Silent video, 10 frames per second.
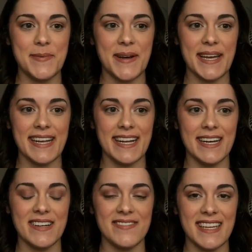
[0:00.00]
But
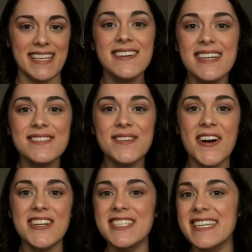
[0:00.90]
thank you guys for
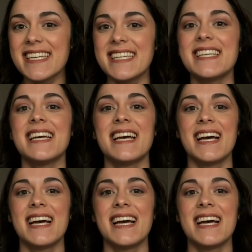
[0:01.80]
watching.